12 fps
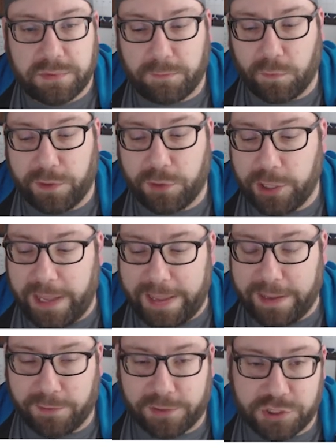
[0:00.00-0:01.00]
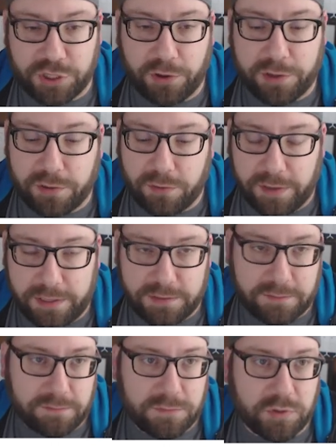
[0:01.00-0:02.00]
Really good angle to show you,
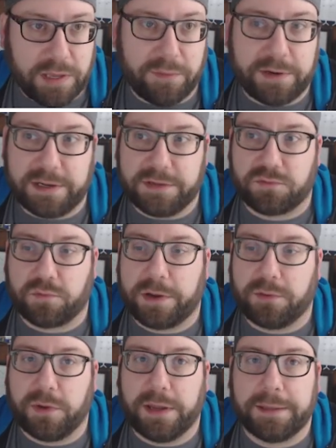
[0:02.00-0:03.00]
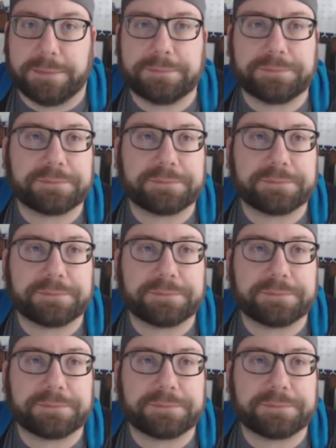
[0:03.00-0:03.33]
and you get what it is right away.